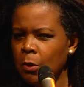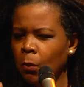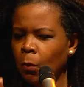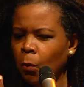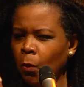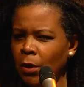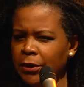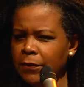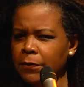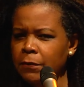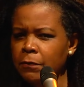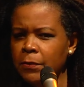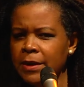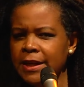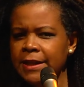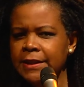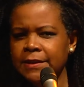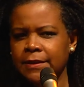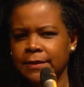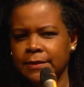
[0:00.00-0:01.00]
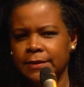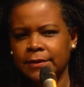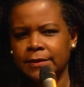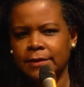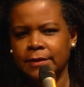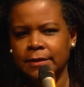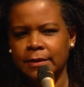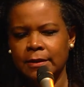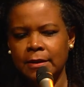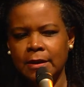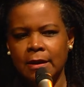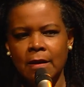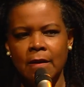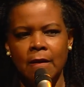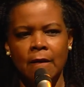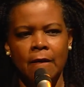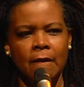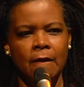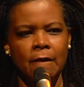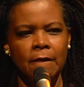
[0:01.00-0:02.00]
One of the reasons
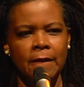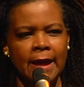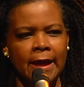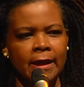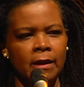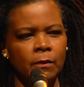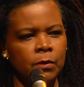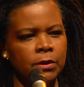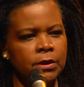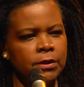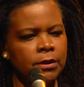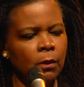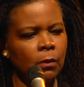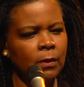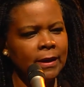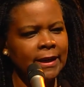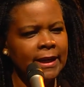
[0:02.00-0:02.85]
that it was so